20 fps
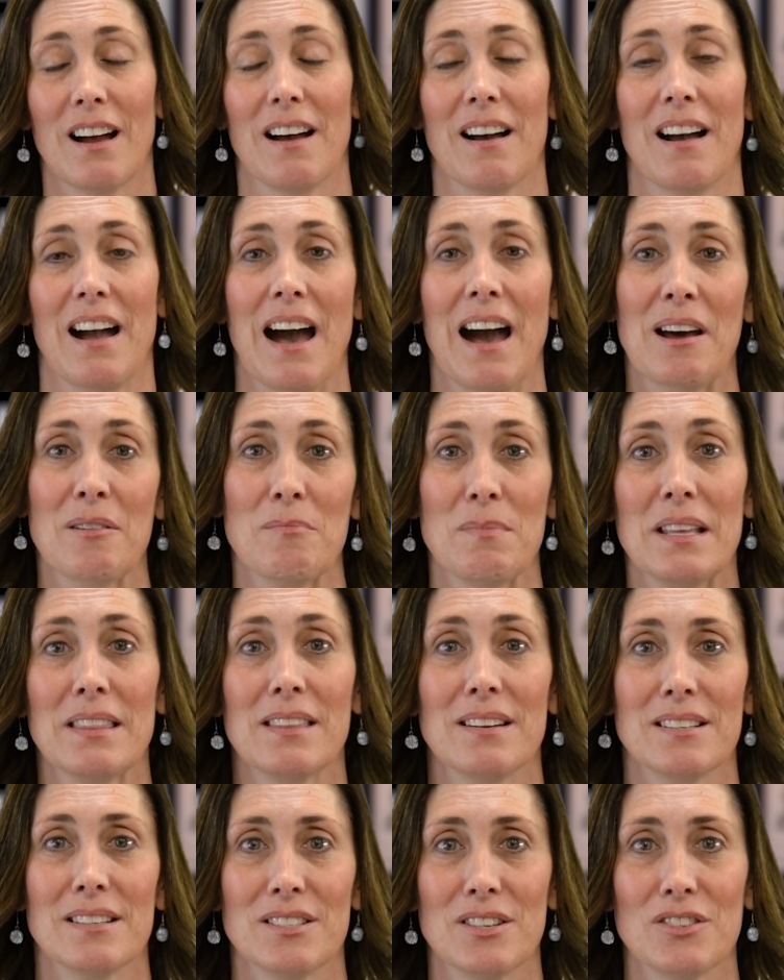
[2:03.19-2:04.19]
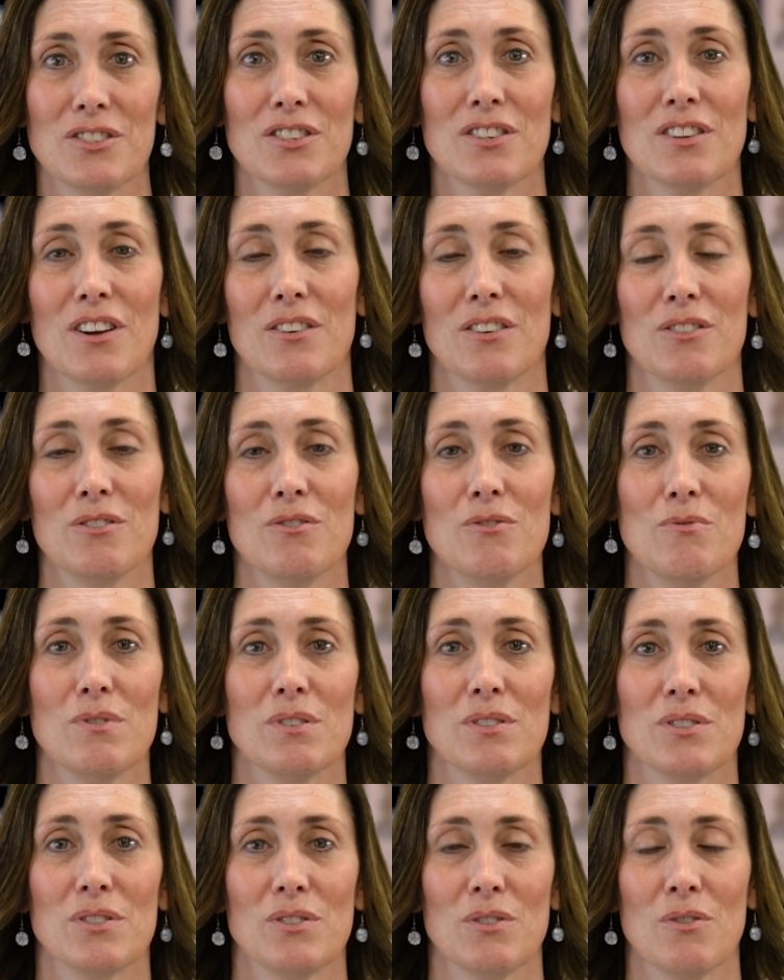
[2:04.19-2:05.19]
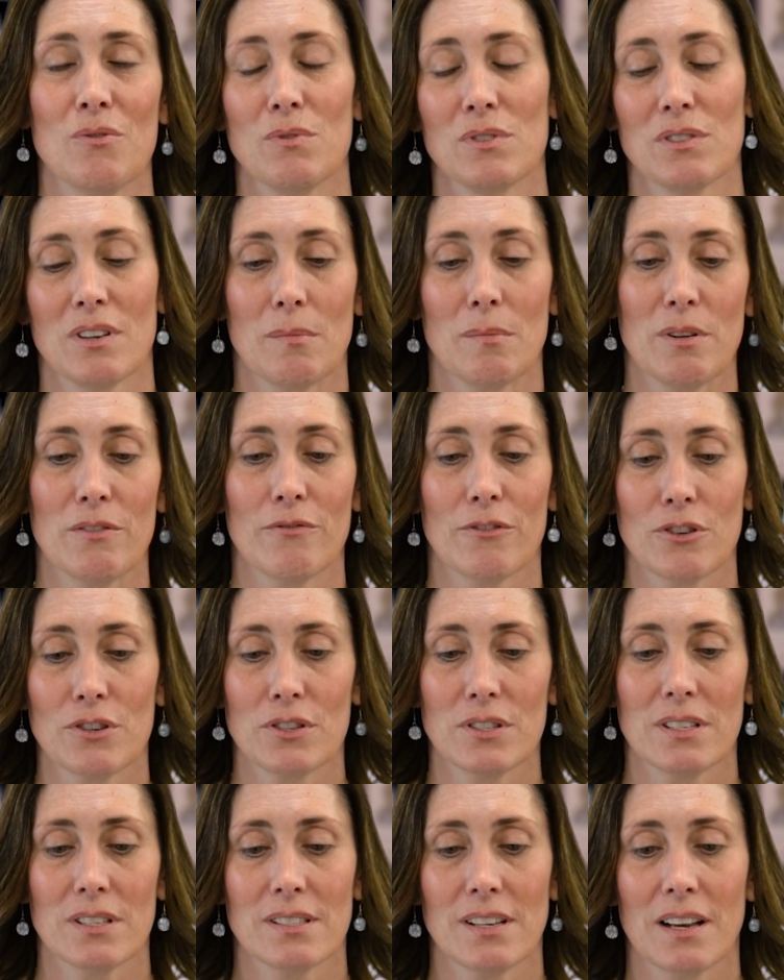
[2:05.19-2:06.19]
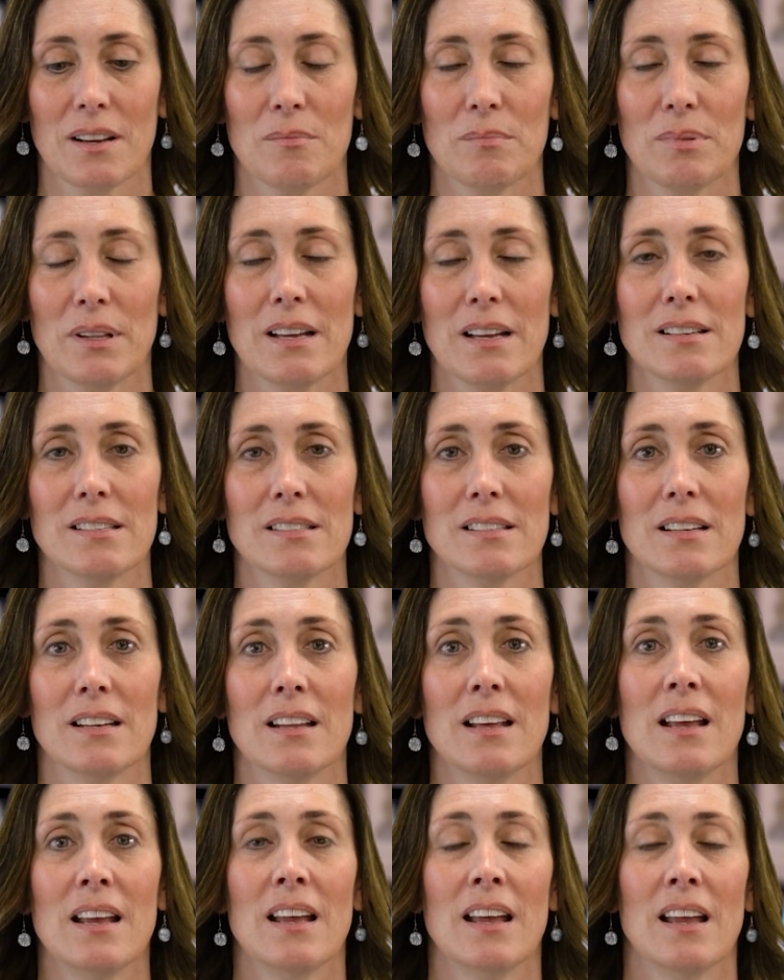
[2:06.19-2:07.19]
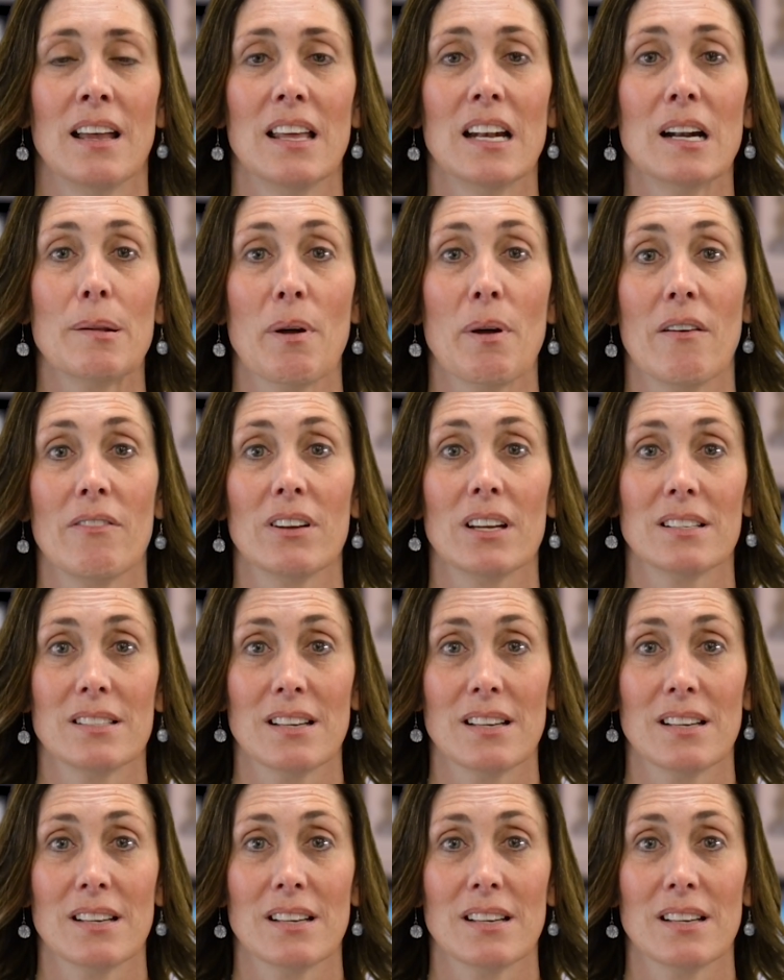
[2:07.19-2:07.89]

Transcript: how to make the decision on who was going to be first and second place, and he ended up having a